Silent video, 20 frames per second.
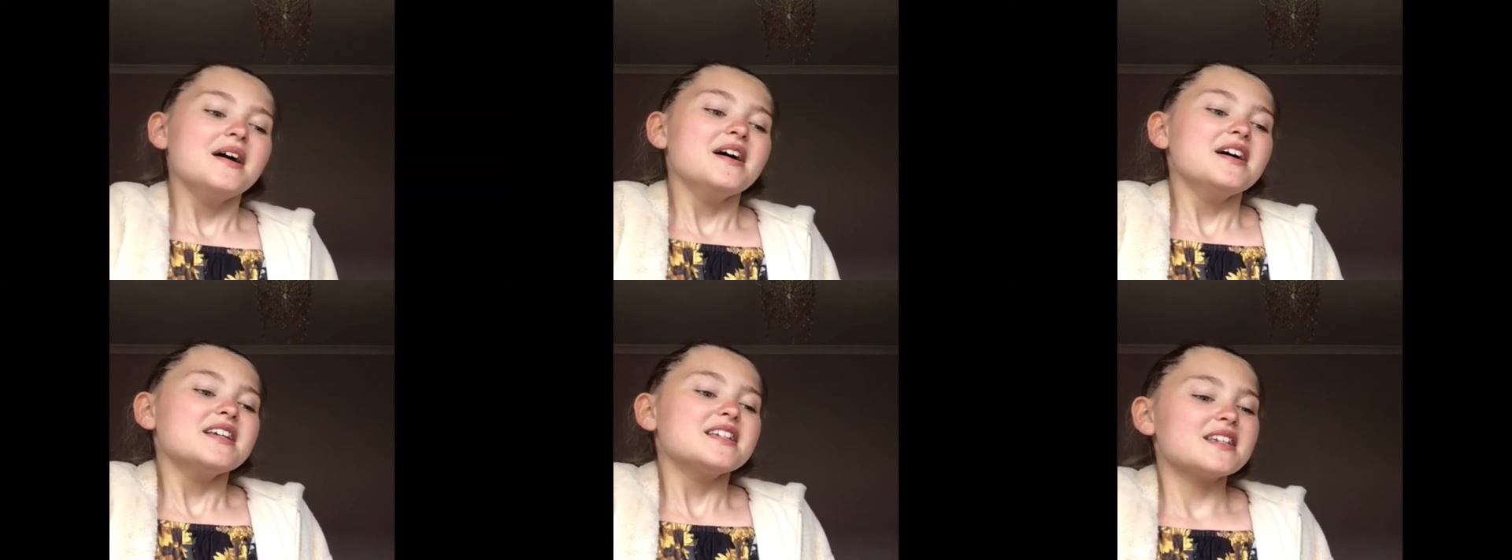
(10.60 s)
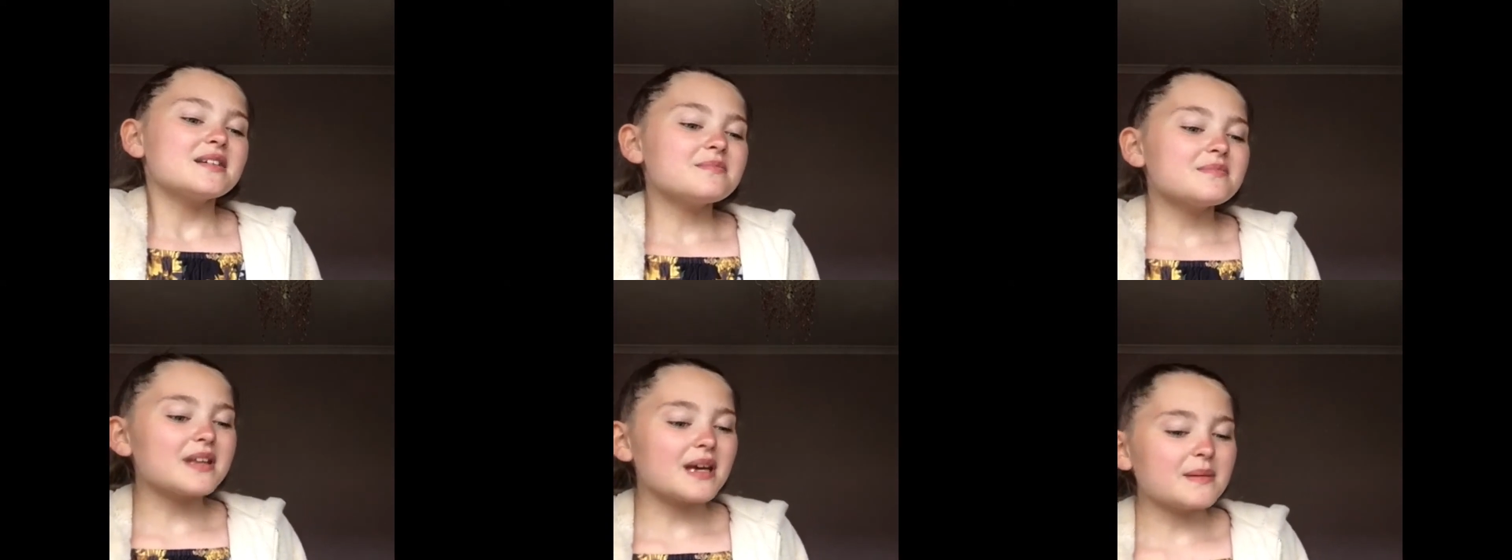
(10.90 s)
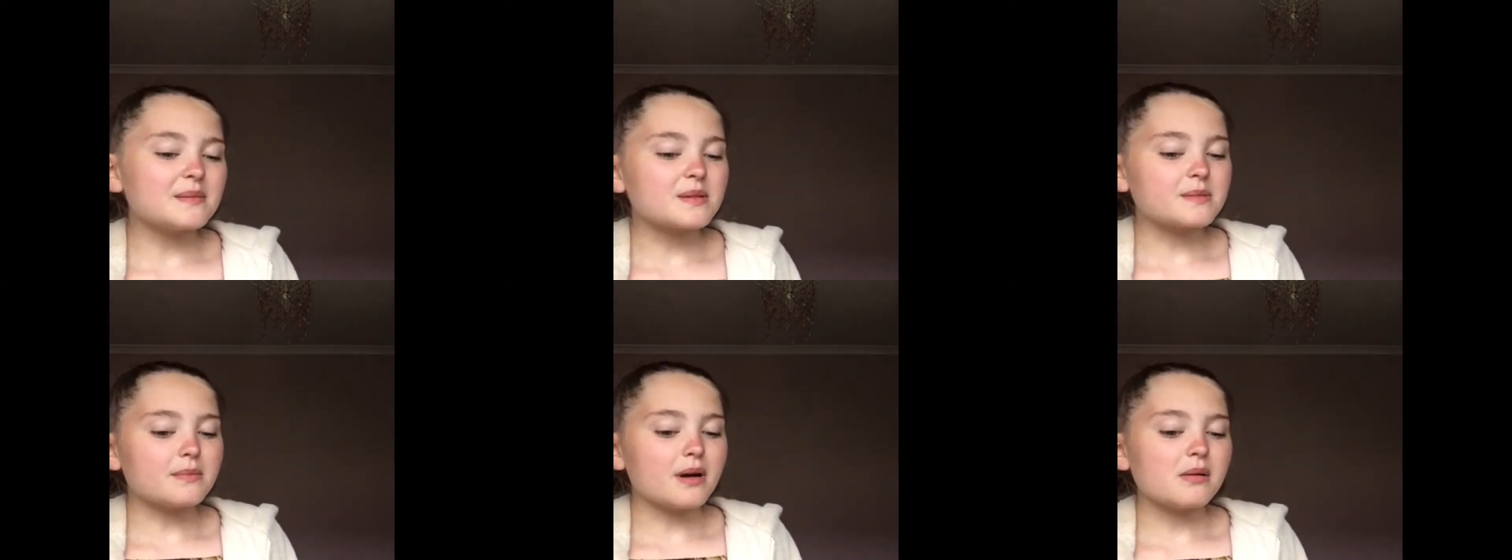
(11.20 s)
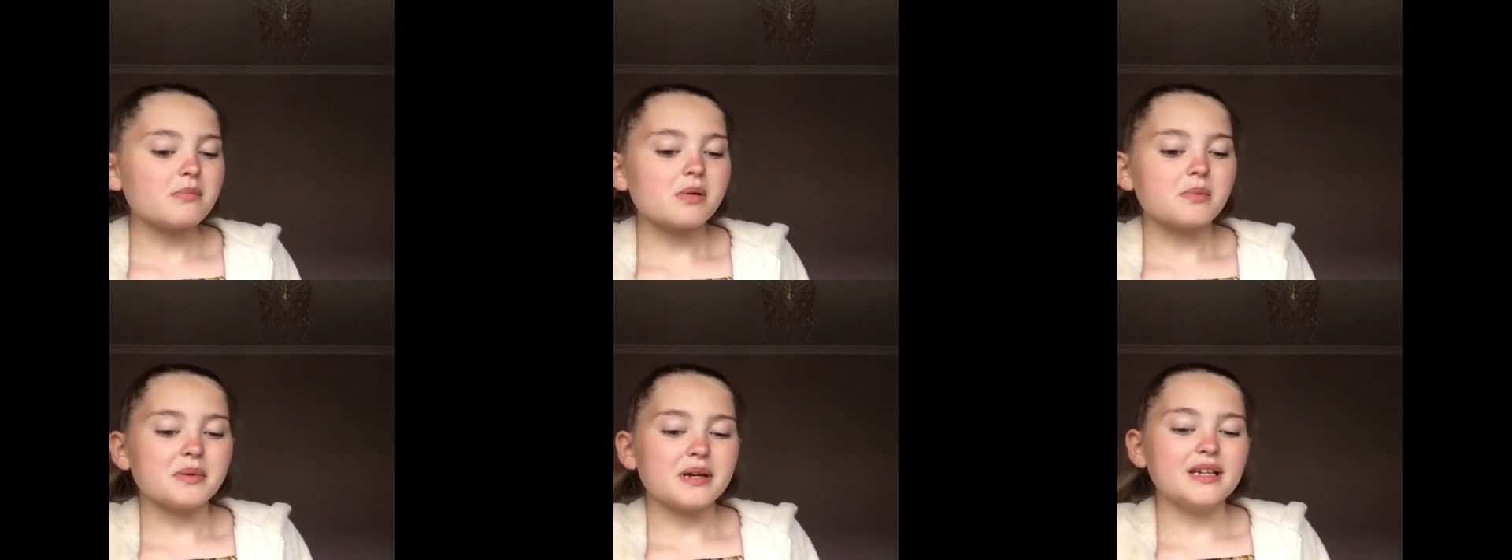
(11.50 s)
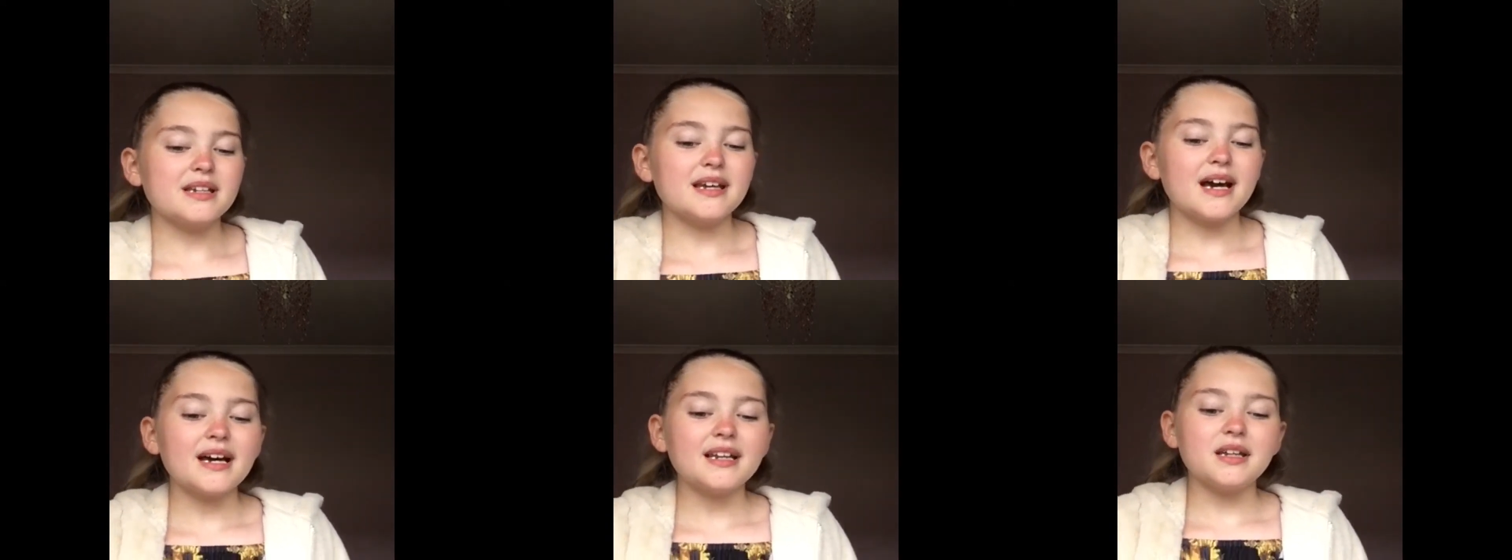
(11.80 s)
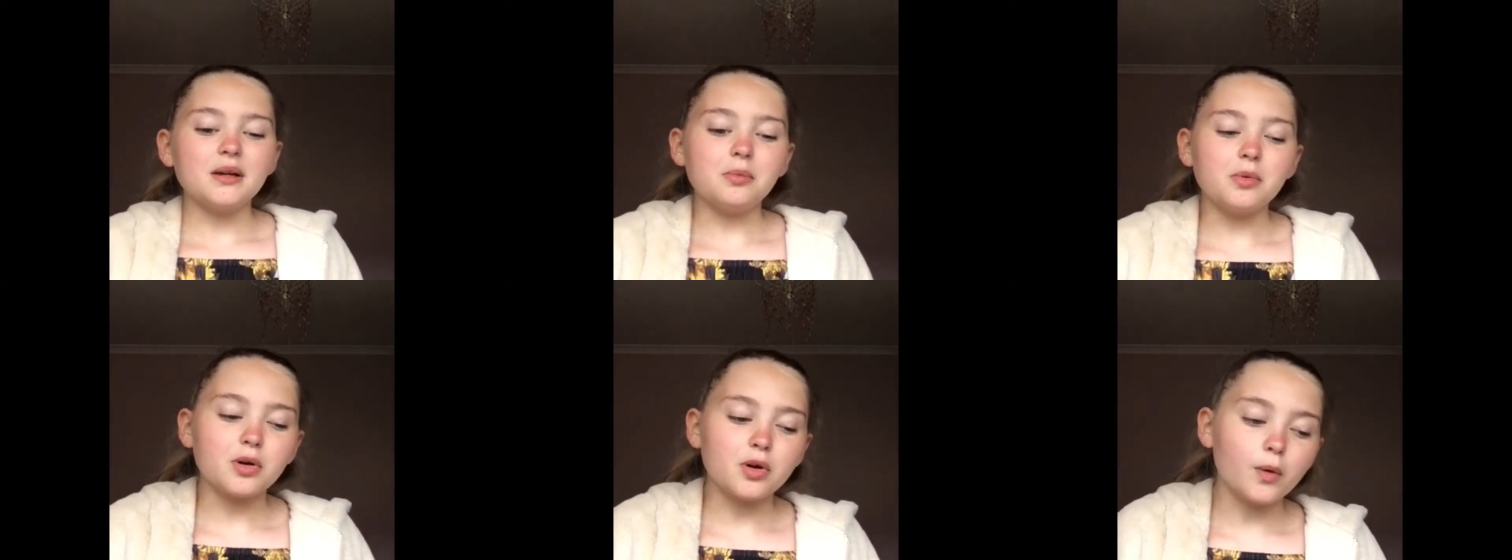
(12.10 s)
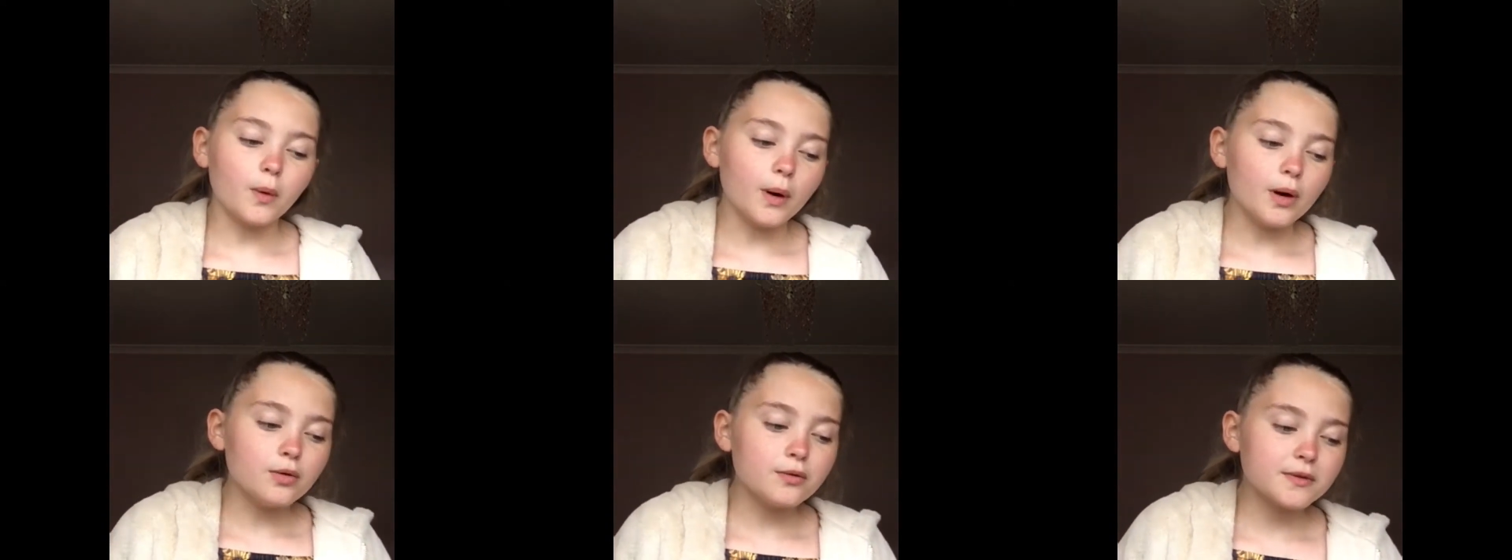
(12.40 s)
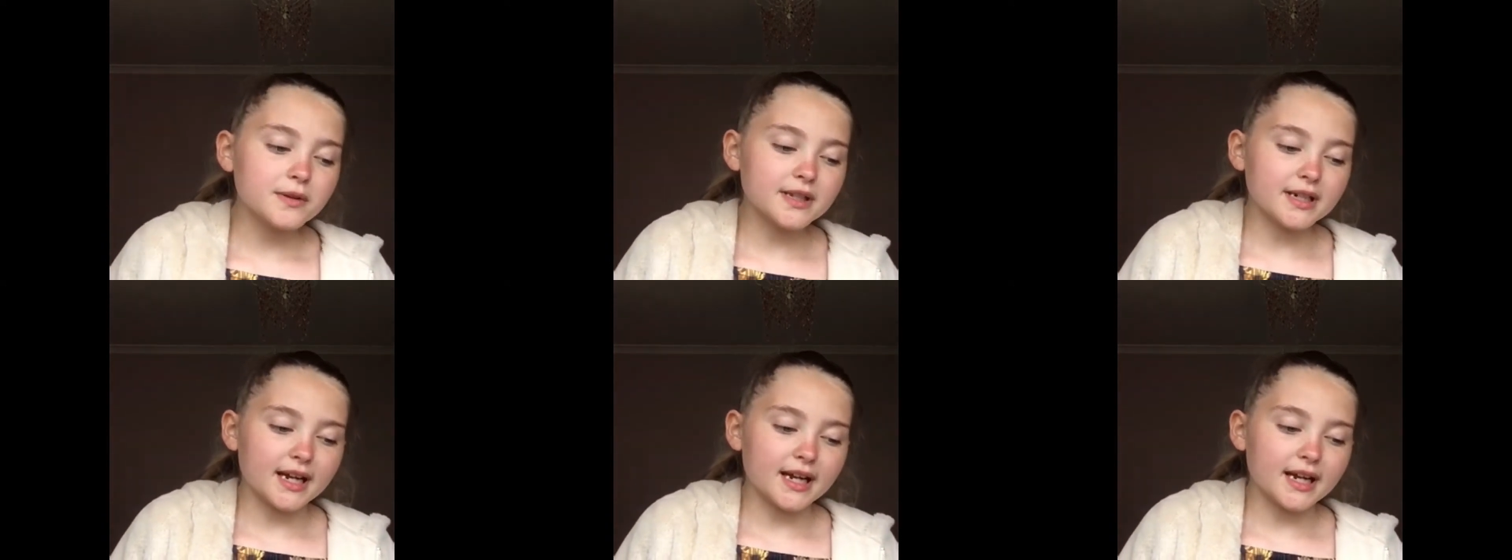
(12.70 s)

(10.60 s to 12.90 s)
Sometimes my mummy and daddy would go out for the